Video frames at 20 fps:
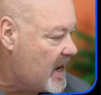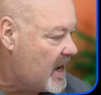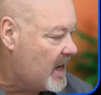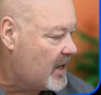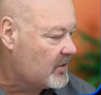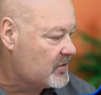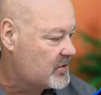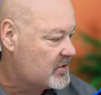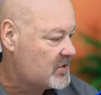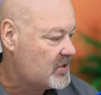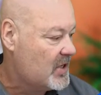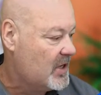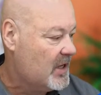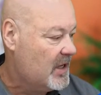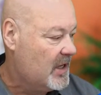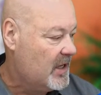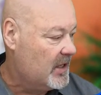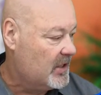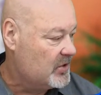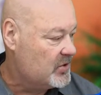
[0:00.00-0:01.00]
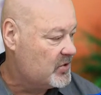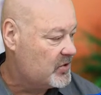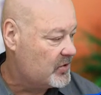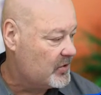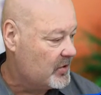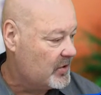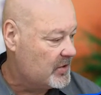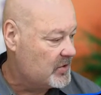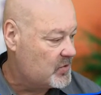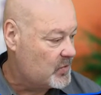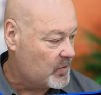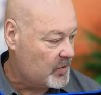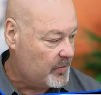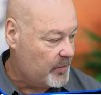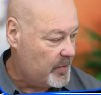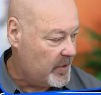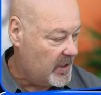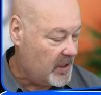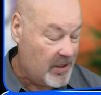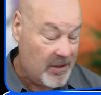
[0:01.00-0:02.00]
house insurance would
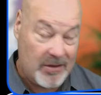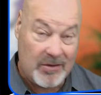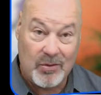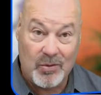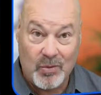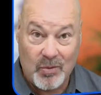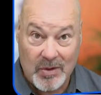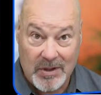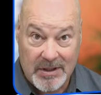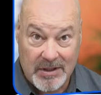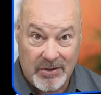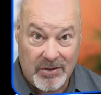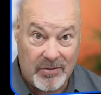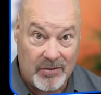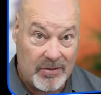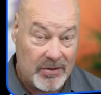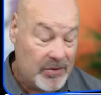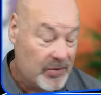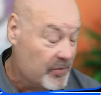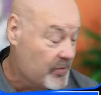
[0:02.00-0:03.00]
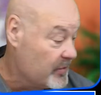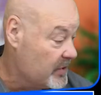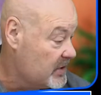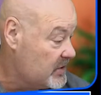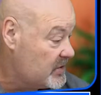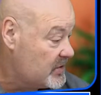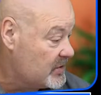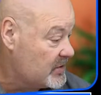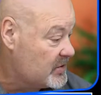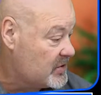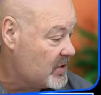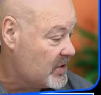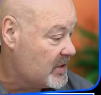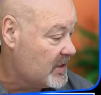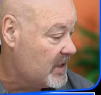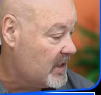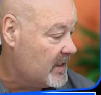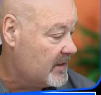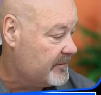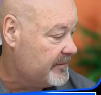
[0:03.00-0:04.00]
be, you want to do a little research on
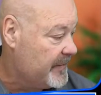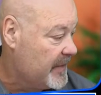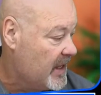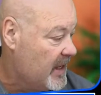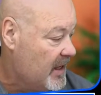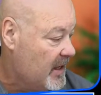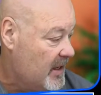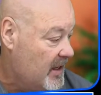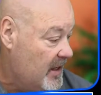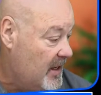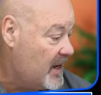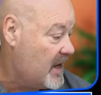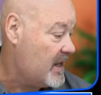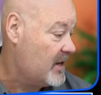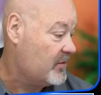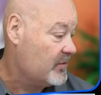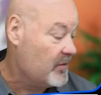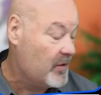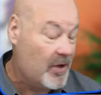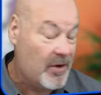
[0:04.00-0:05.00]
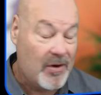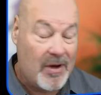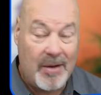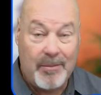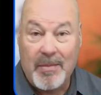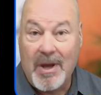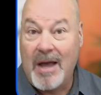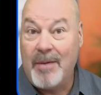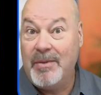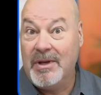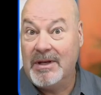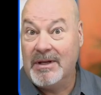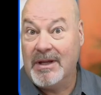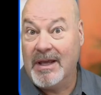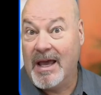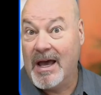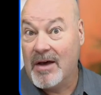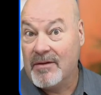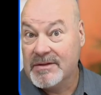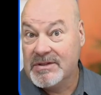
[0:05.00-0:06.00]
that. And I don't know. I'm in
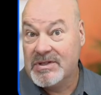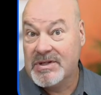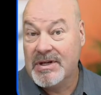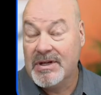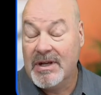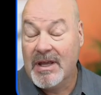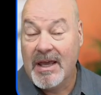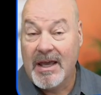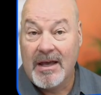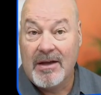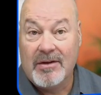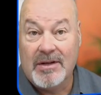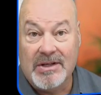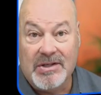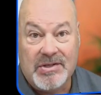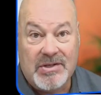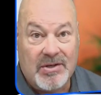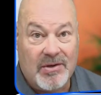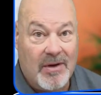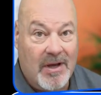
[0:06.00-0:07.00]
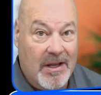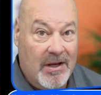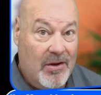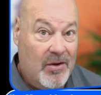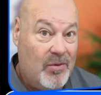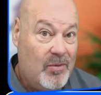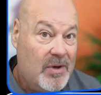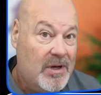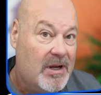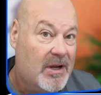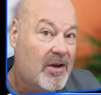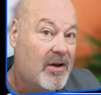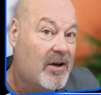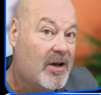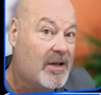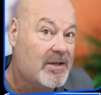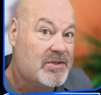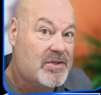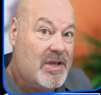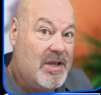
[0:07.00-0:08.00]
Galveston County, so I know what it
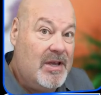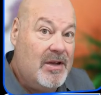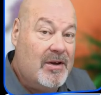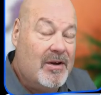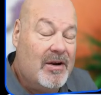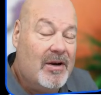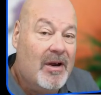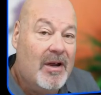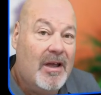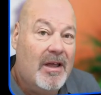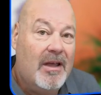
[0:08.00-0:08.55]
costs here.